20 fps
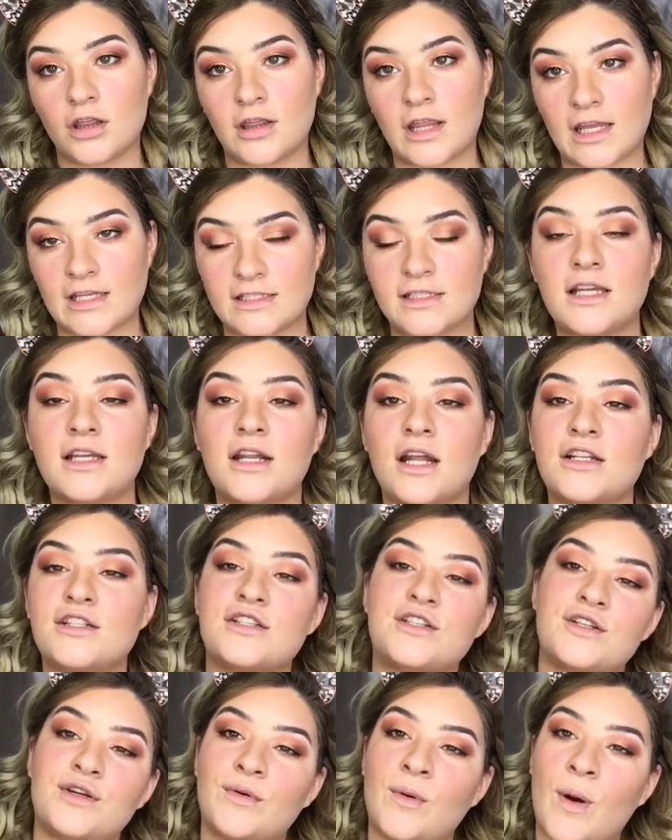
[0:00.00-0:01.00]
They say not
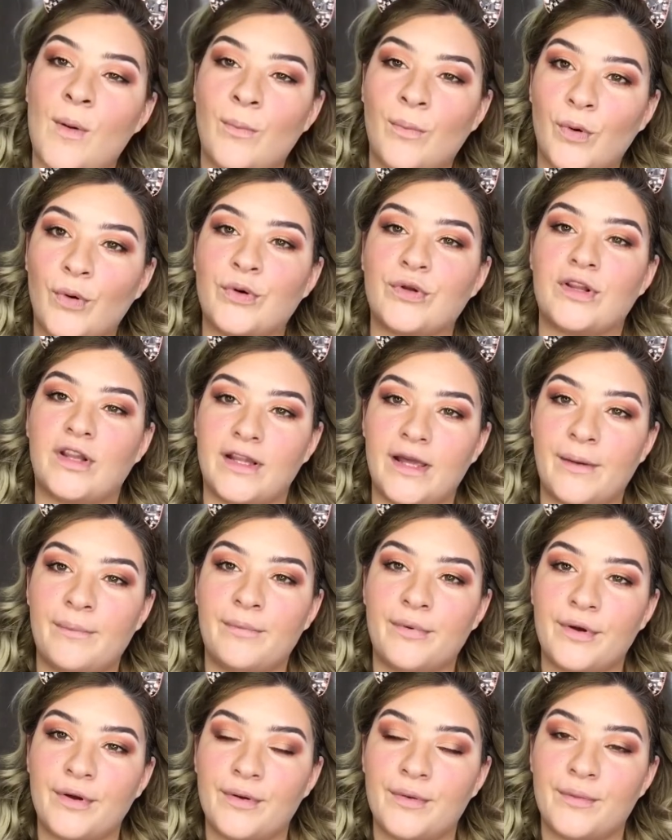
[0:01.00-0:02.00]
to do a bold
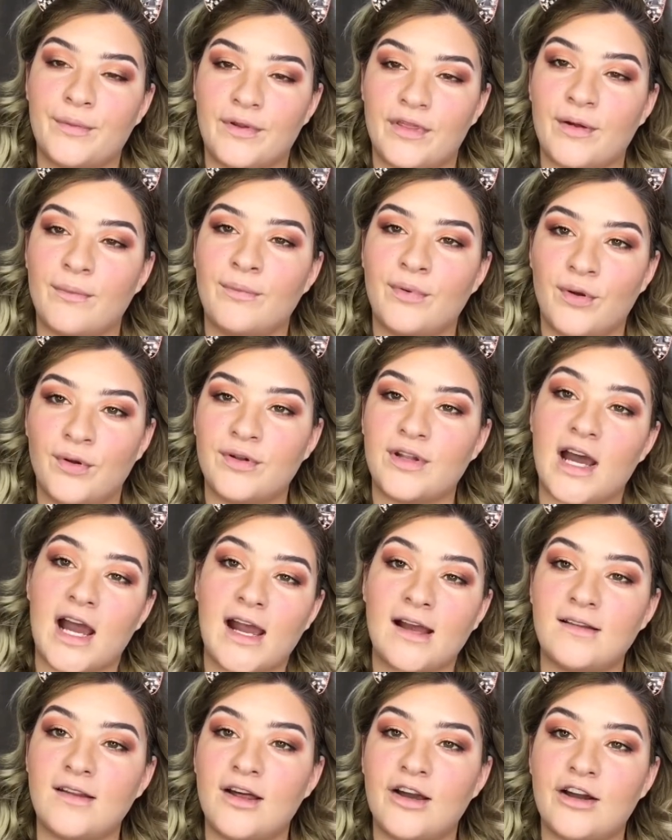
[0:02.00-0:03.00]
lip with a bold
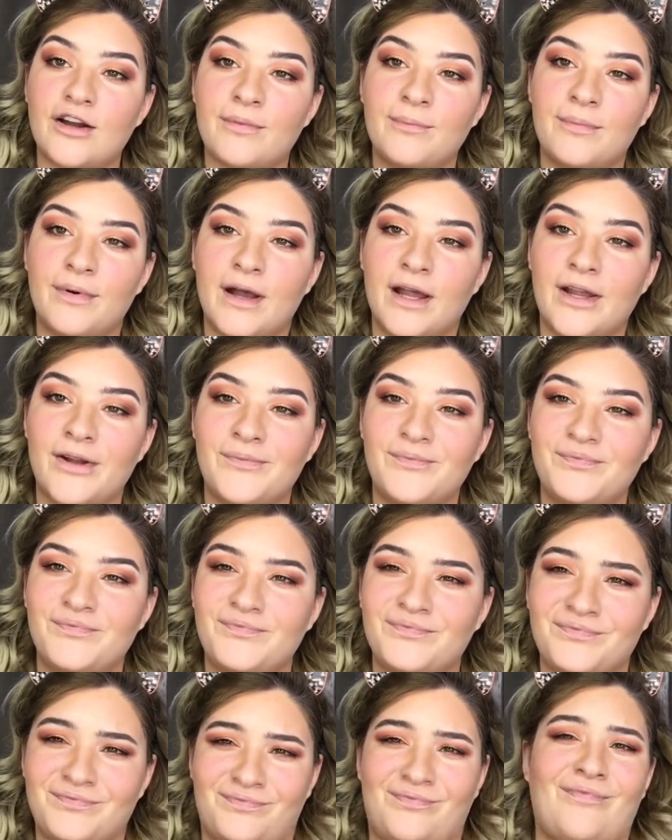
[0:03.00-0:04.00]
eye look, but
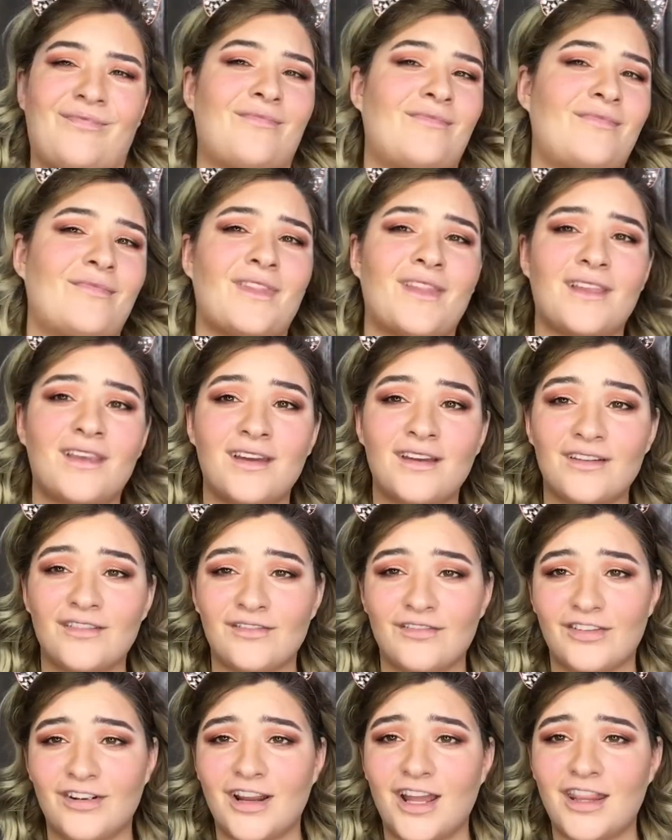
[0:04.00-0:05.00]

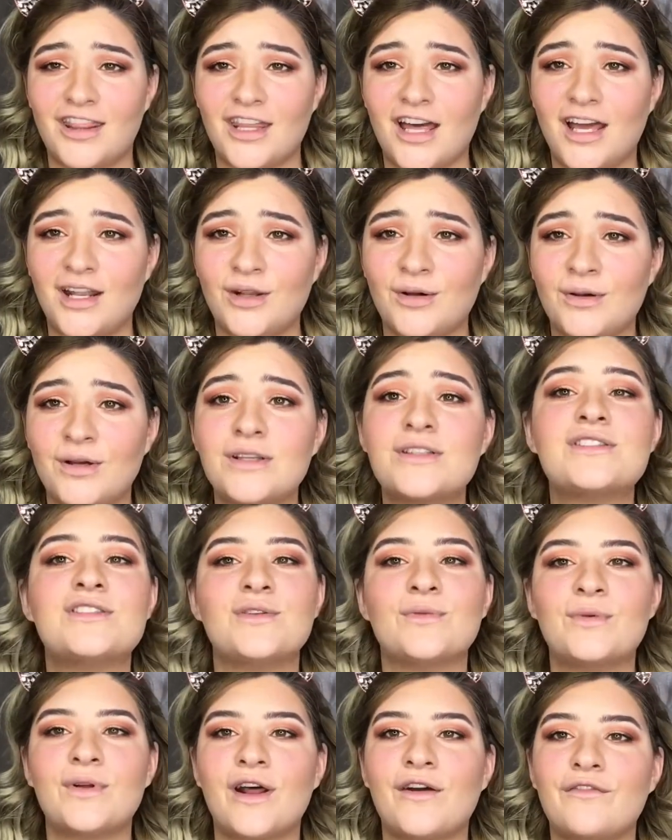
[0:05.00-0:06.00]
forget that noise,
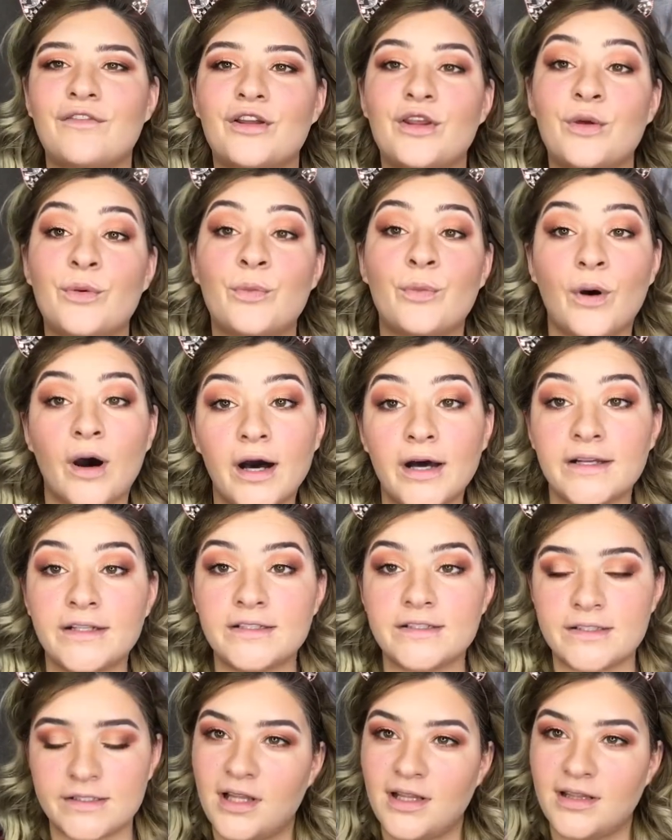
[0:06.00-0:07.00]
do whatever you
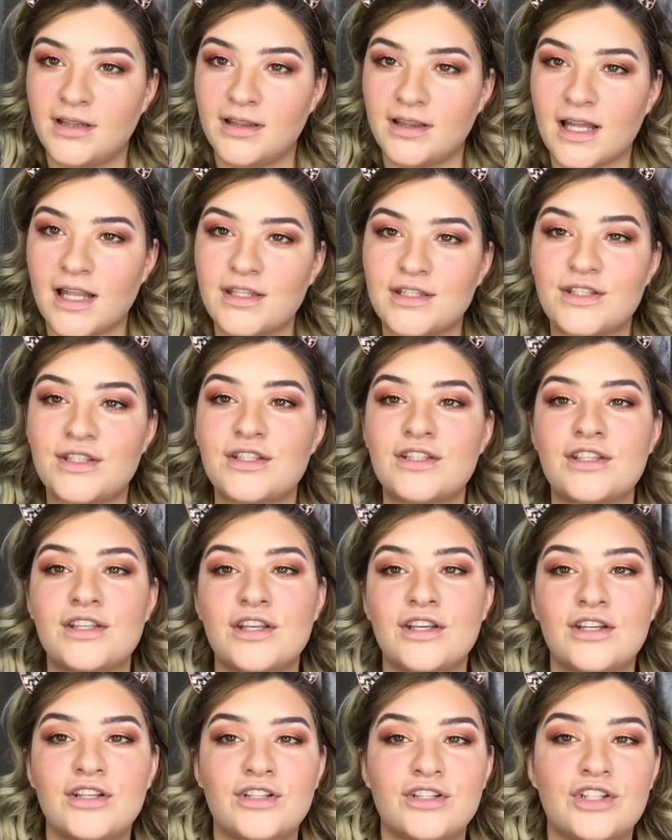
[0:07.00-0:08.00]
want. Let's
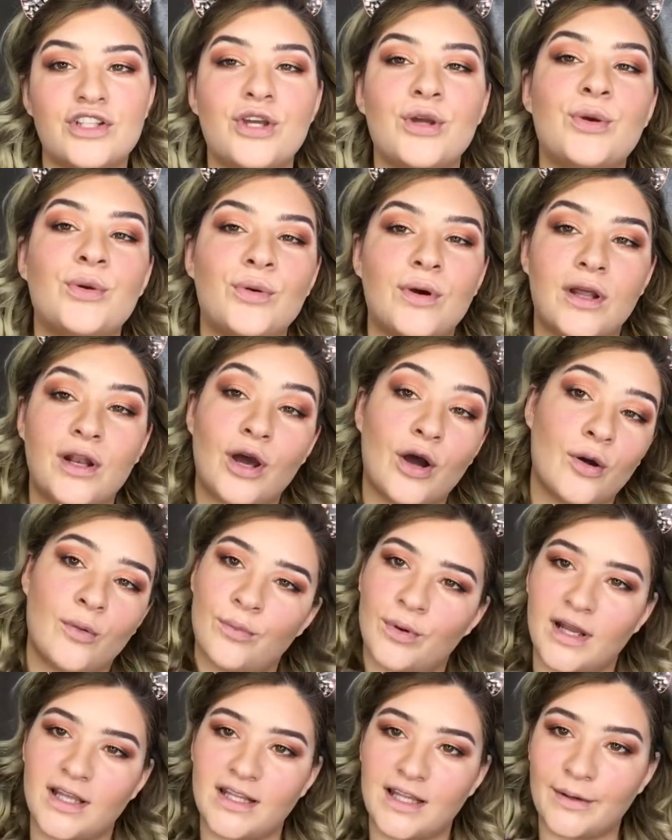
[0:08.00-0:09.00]
do an
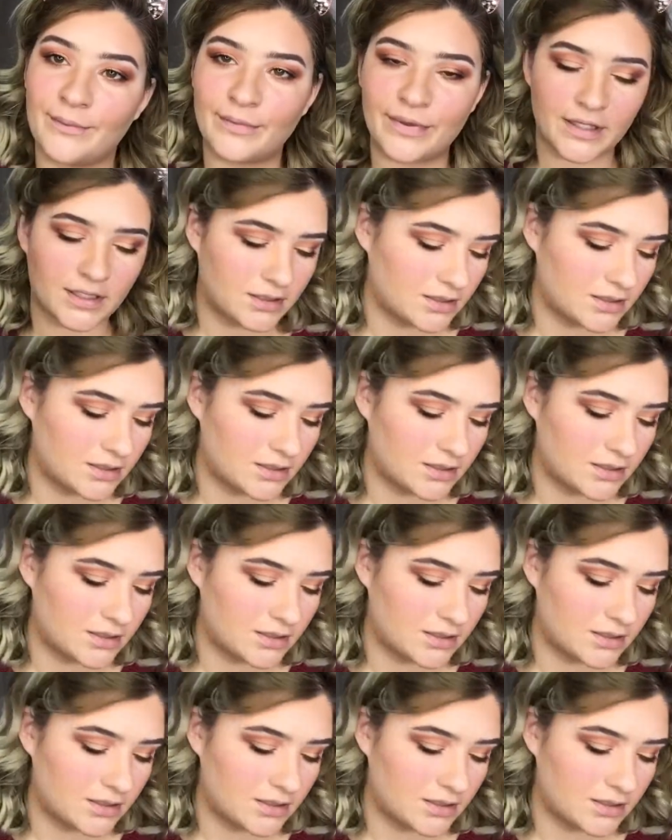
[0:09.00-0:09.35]
ombre lip.